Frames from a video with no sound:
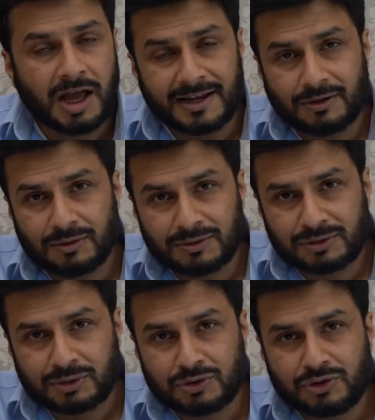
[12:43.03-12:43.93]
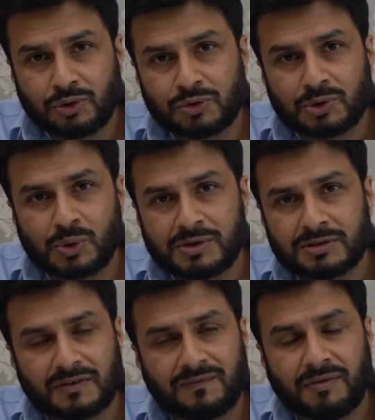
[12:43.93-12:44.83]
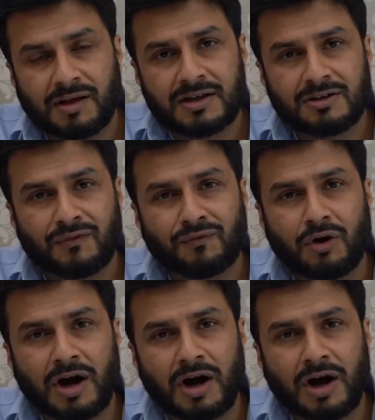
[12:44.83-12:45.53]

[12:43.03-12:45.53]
And also don't go into the fad of